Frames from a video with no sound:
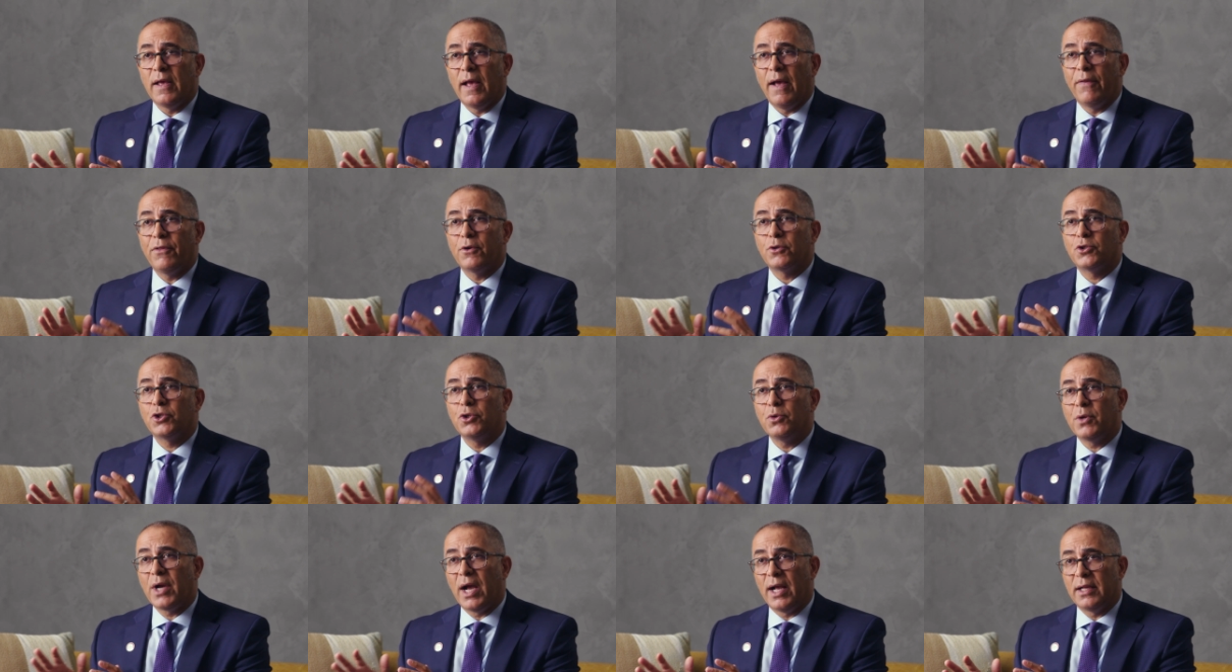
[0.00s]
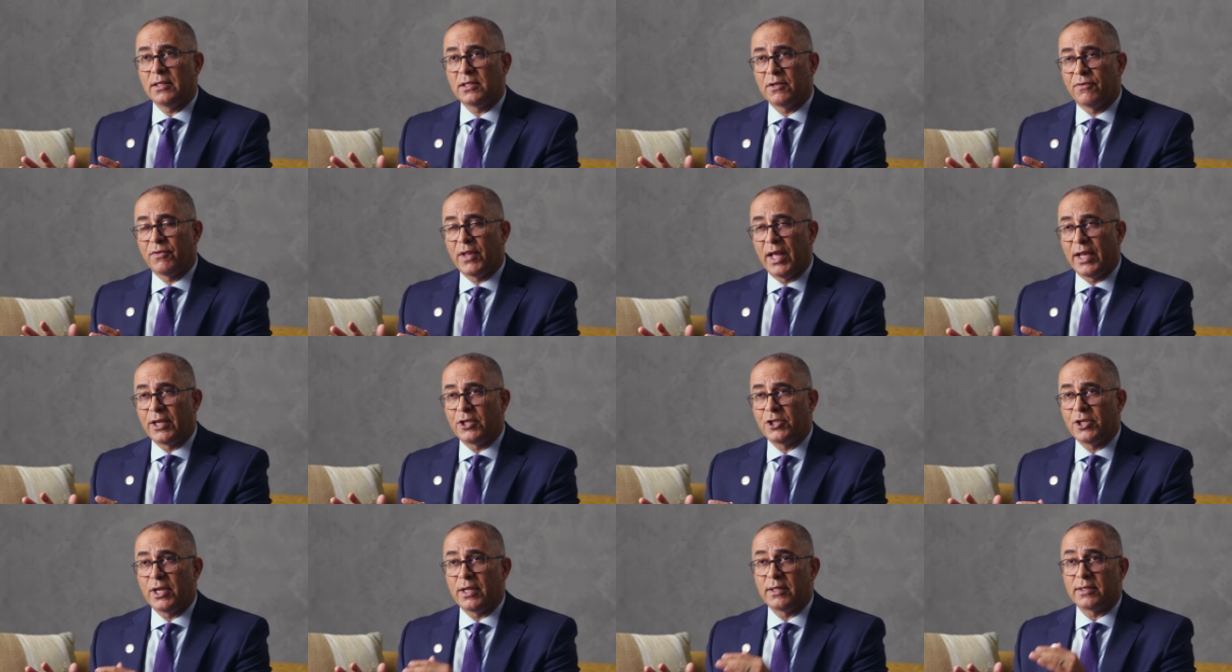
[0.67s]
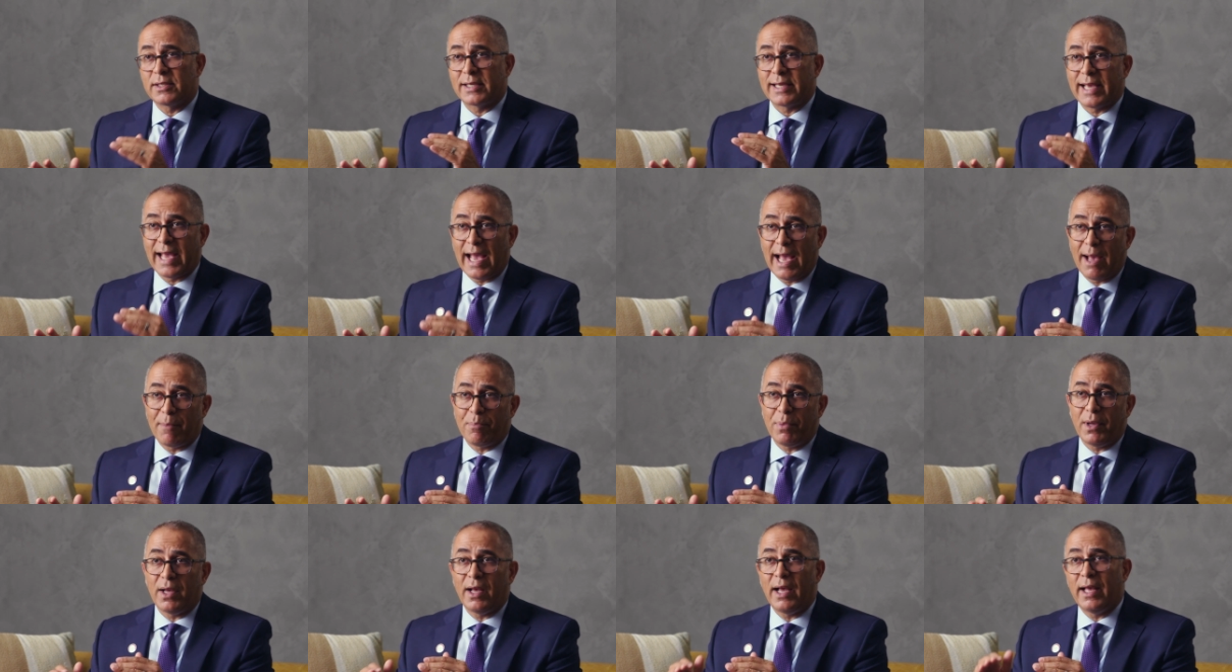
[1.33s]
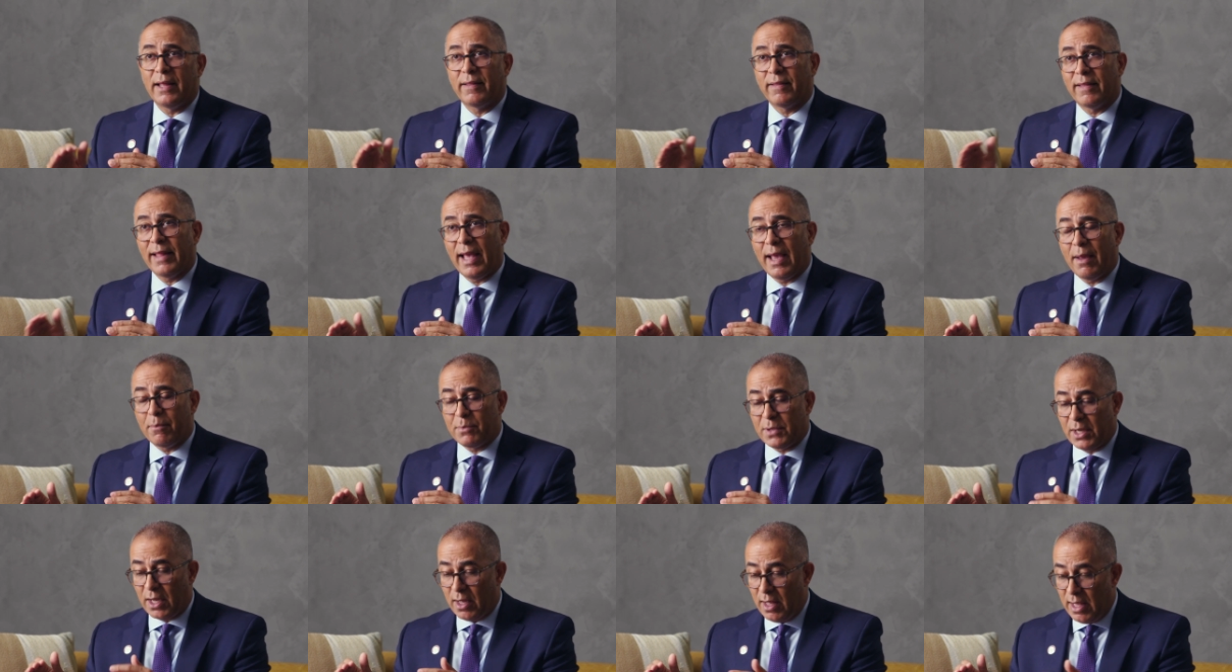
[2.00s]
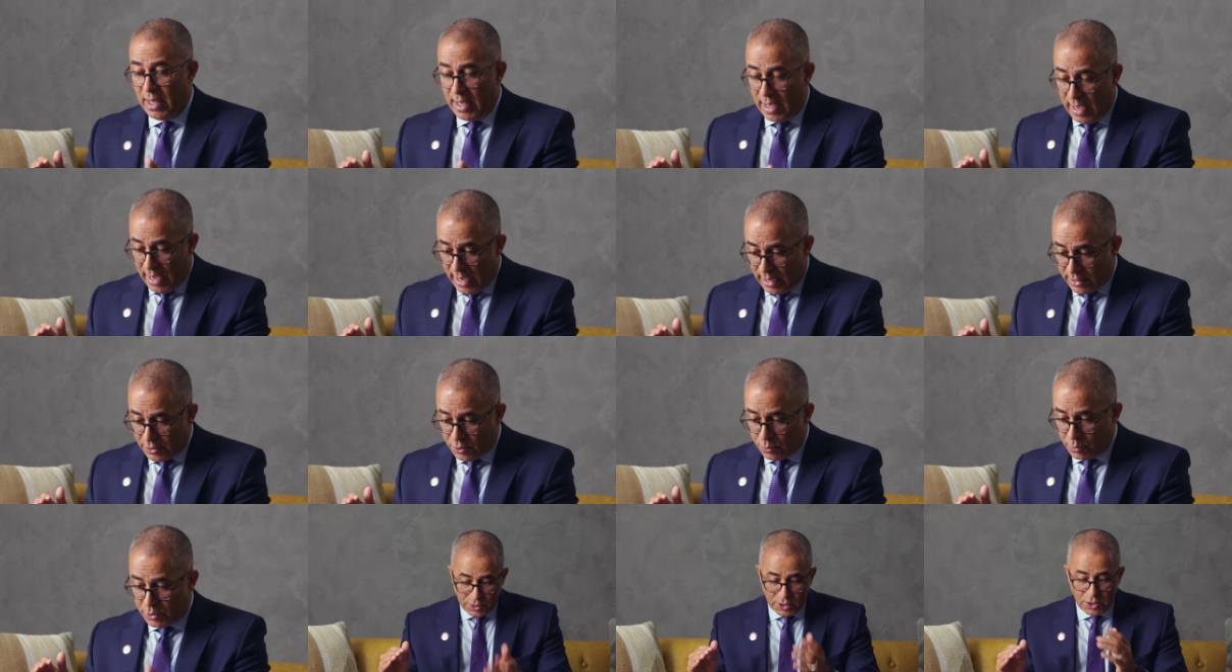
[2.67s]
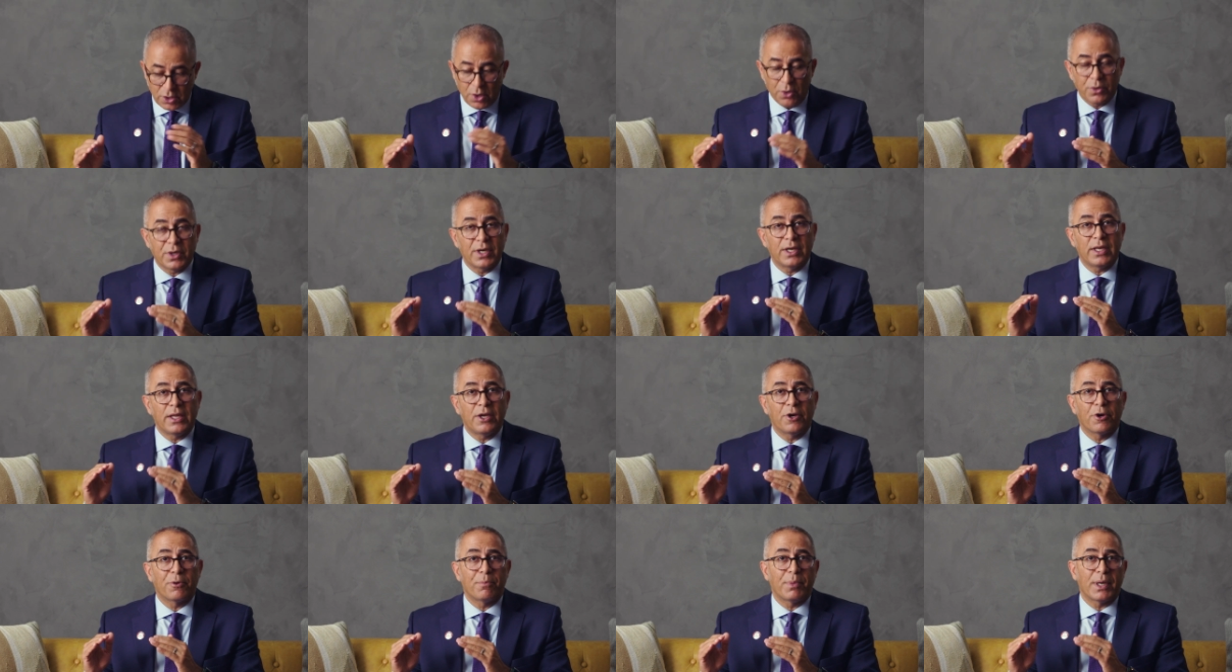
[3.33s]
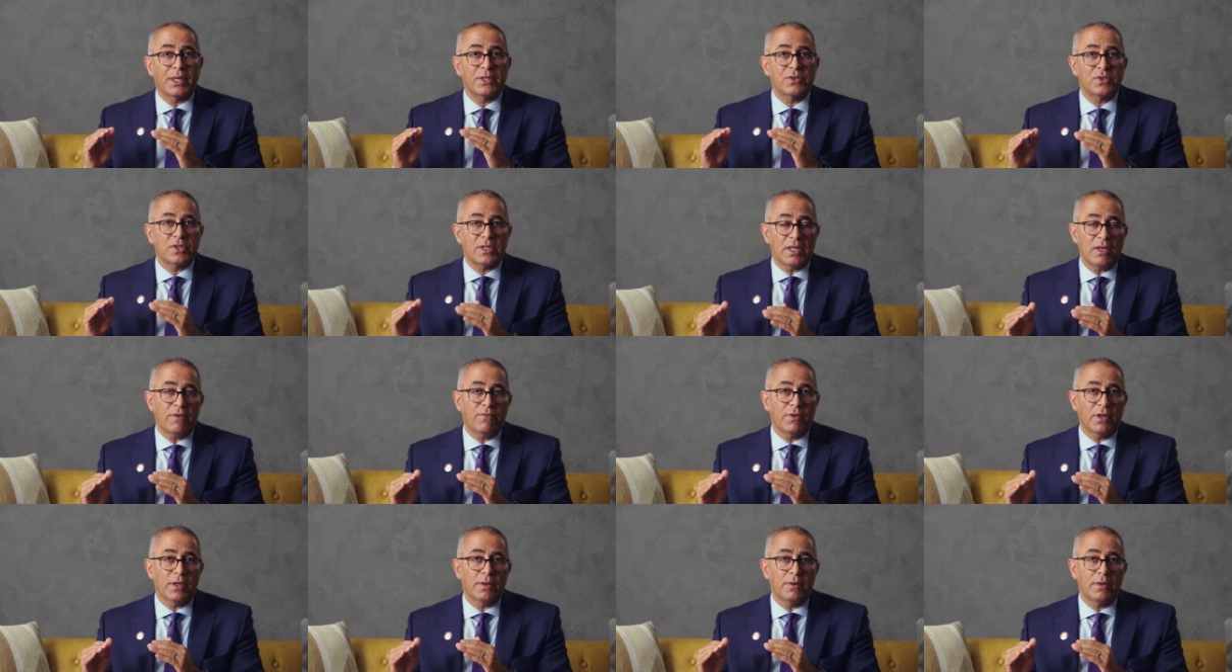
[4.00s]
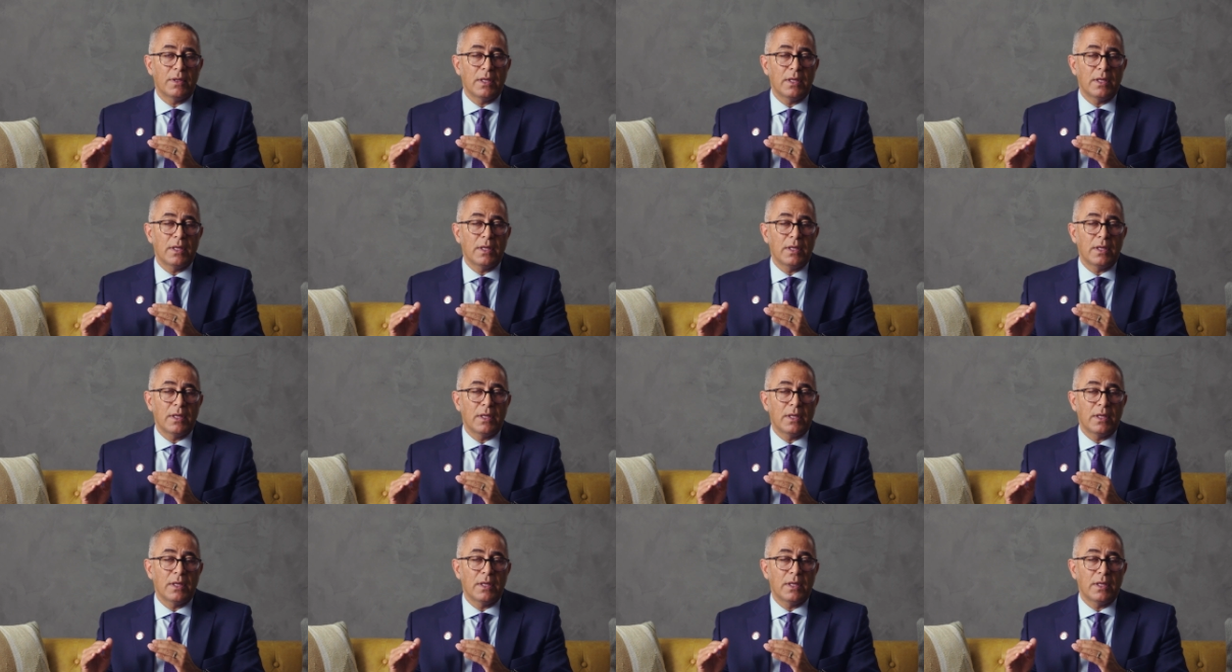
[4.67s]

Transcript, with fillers: And there are two kinds of light chains, Kappa and Lambda, as was noted here by Stephen.